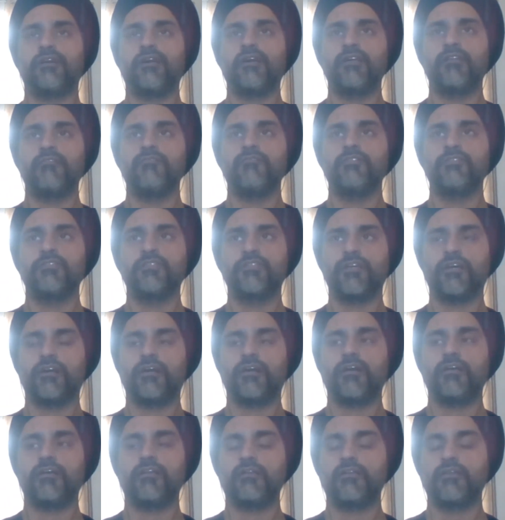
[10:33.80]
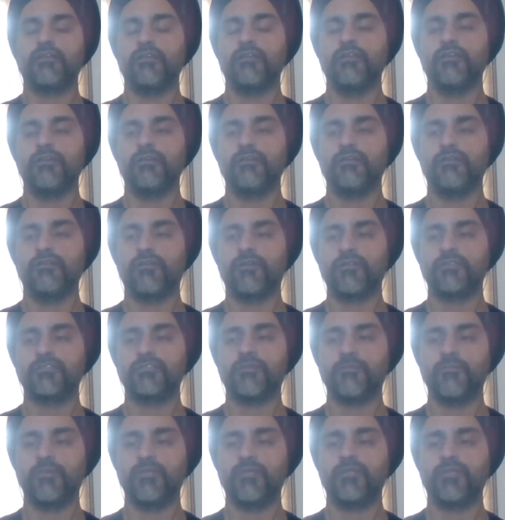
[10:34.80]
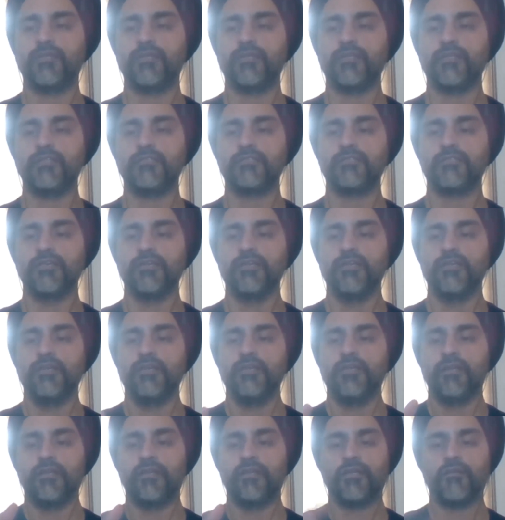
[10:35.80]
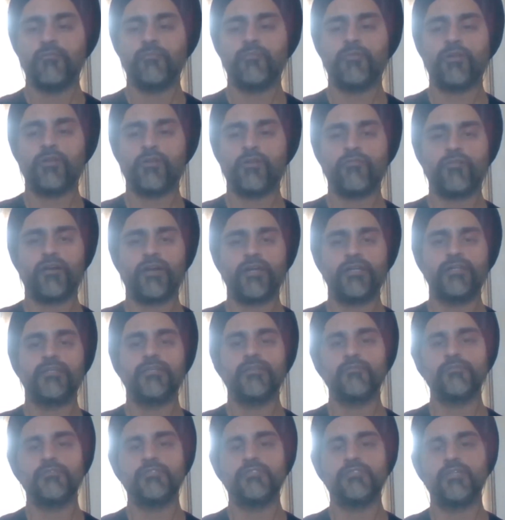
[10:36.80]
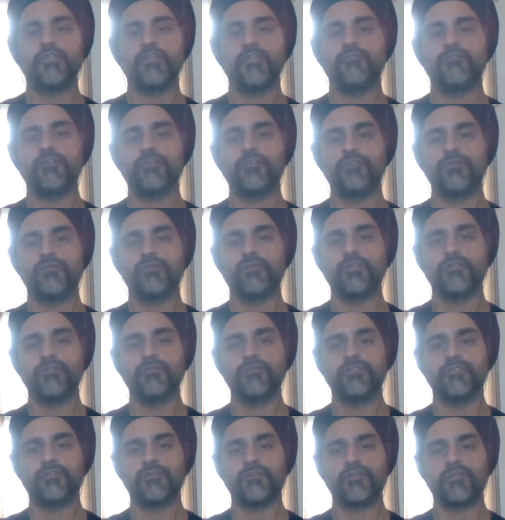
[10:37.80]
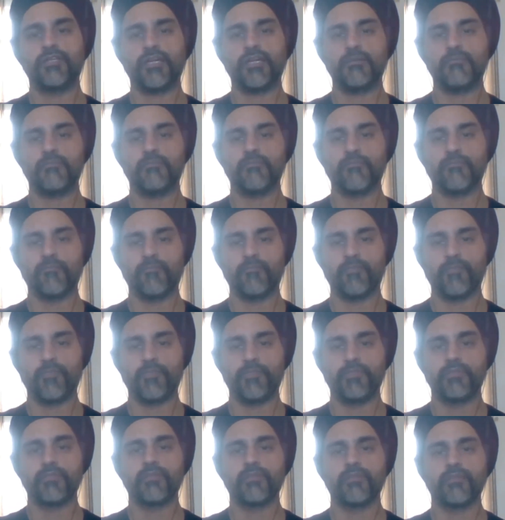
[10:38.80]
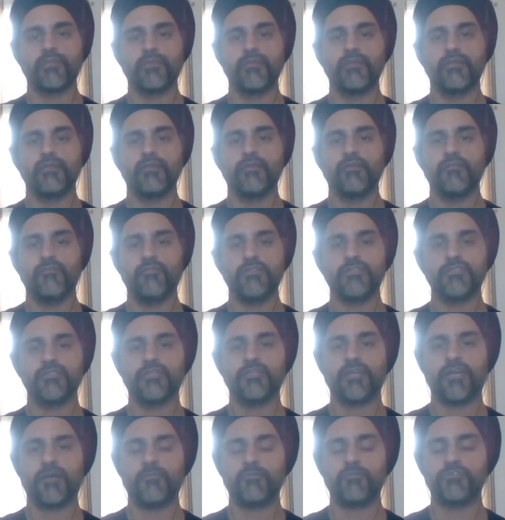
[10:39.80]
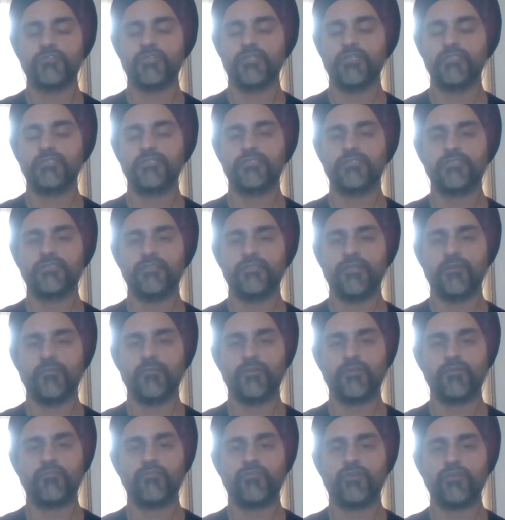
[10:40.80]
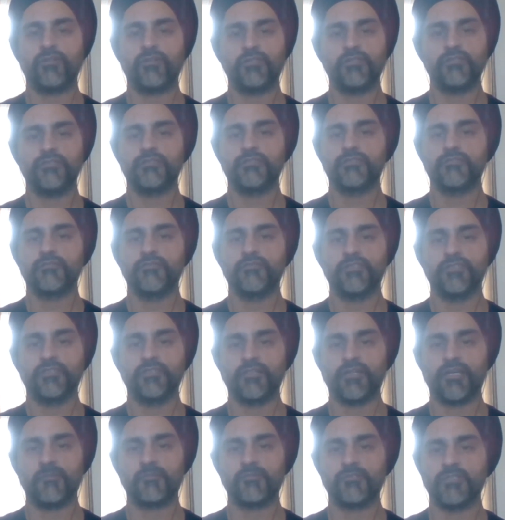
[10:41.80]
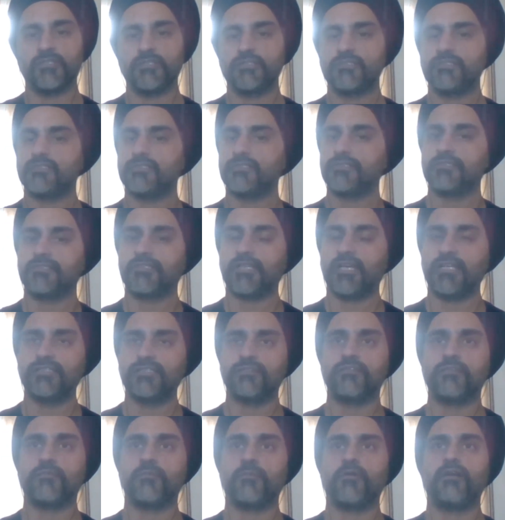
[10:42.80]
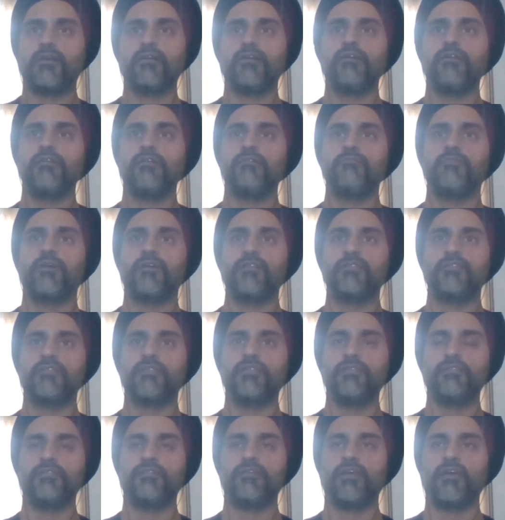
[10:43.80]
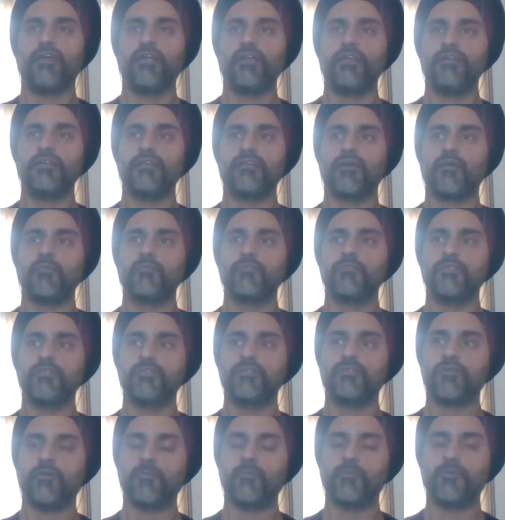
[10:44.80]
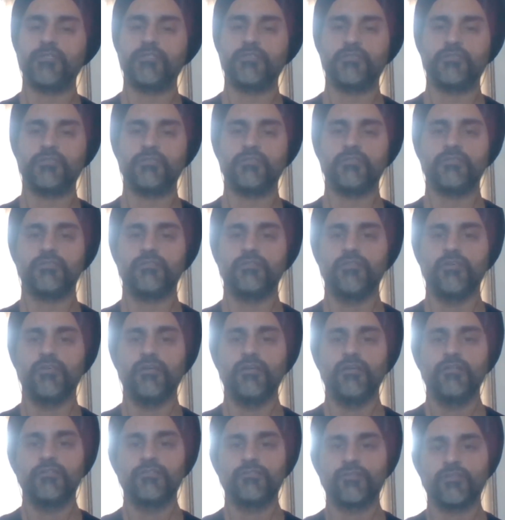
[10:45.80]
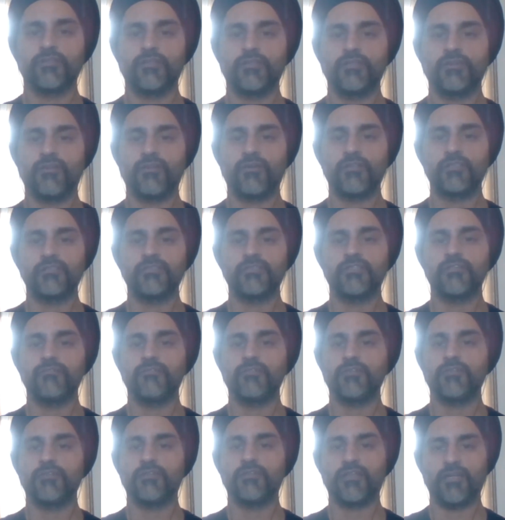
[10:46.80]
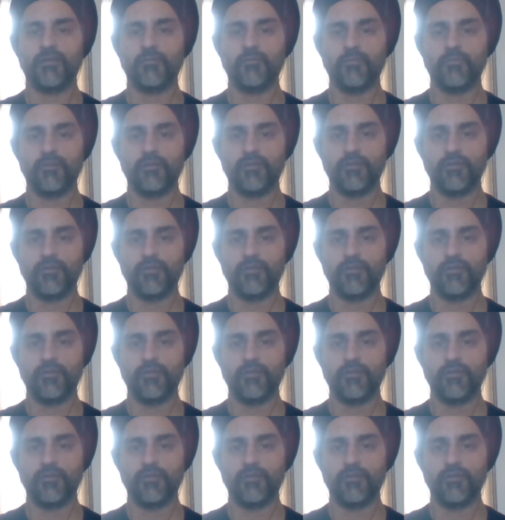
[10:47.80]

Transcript: I envisioned our North Star metric is number of items delivered to a user on time, which encapsulates number of orders, which encapsulates size of the basket, and encapsulates operations so that the order is delivered on time.